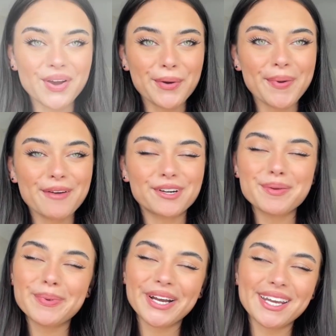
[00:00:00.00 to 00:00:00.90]
up
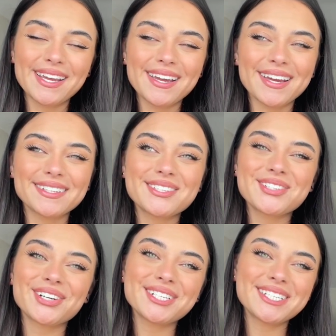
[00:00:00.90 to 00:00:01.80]
everybody, it's
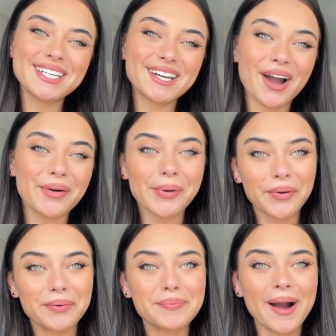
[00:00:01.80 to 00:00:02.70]
Giorgina,
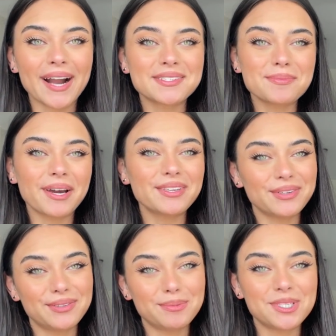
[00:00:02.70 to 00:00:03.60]
welcome back to my
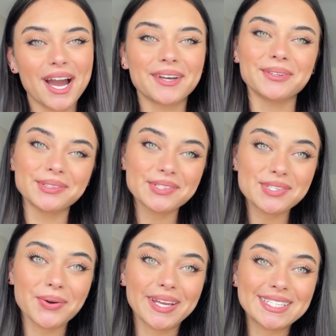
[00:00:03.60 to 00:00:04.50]
YouTube channel.
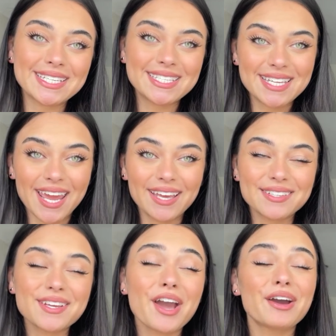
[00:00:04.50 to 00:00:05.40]
So in
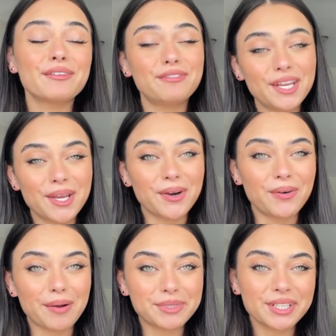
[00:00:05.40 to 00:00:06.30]
today's
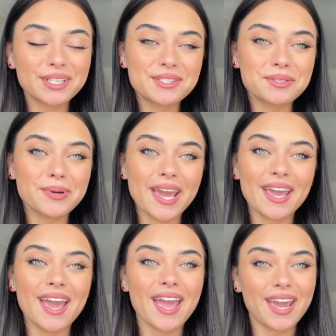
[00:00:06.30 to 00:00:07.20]
video, I'm gonna do
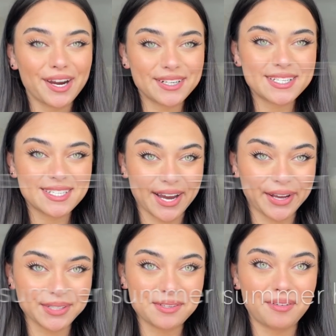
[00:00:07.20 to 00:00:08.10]
a
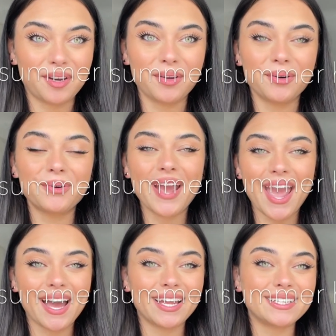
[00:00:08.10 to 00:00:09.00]
hairstyles video
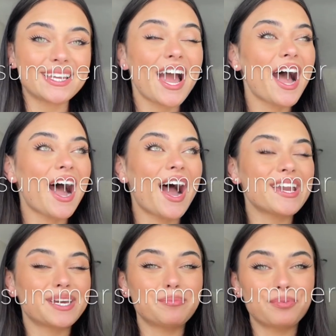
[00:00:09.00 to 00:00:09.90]
and I
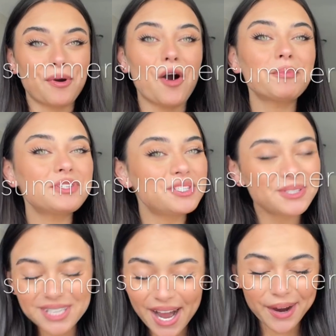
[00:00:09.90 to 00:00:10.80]
can promise
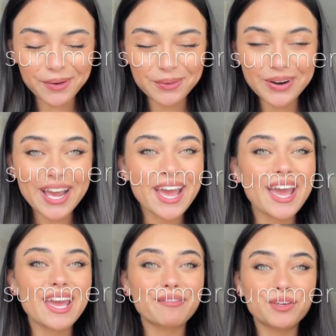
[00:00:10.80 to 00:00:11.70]
you now,
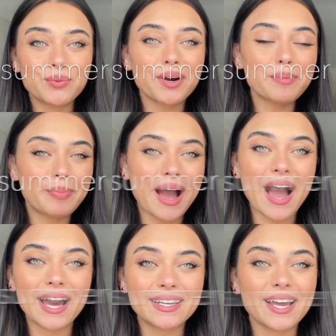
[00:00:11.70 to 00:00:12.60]
if you are
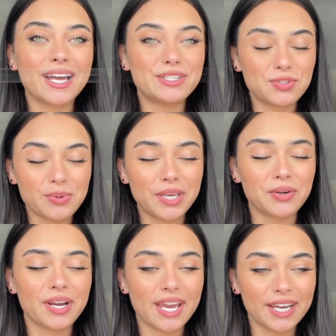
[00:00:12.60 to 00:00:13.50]
bad at doing
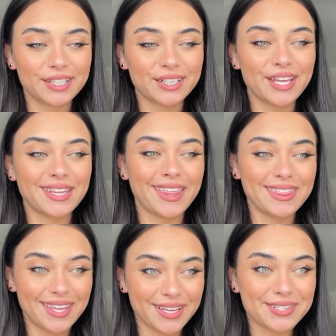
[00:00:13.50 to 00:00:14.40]
your hair,
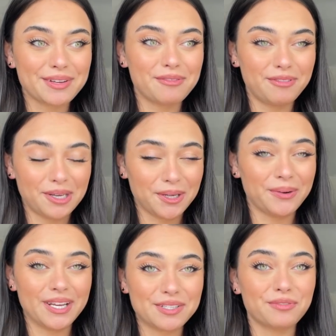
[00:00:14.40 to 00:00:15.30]
then this video
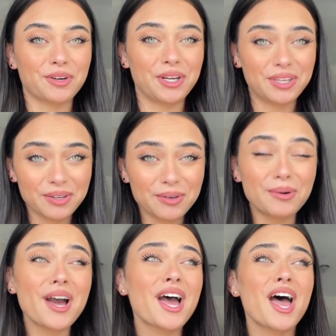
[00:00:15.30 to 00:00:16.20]
is for
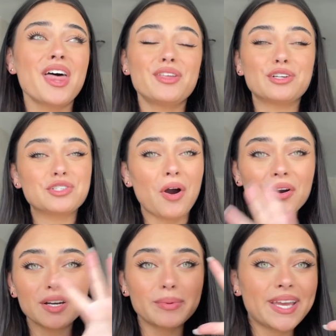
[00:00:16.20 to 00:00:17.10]
you. There's not
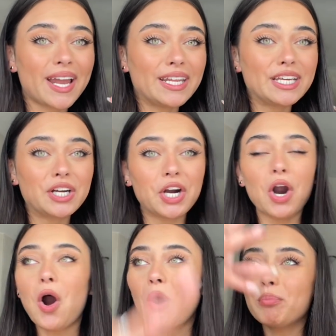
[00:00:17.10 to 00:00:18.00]
gonna be any
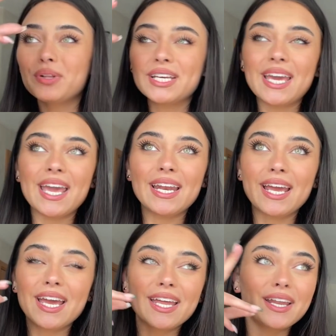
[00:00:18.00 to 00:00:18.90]

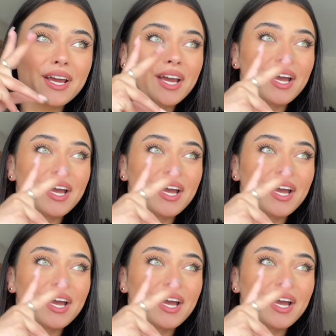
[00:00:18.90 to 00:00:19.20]
complicated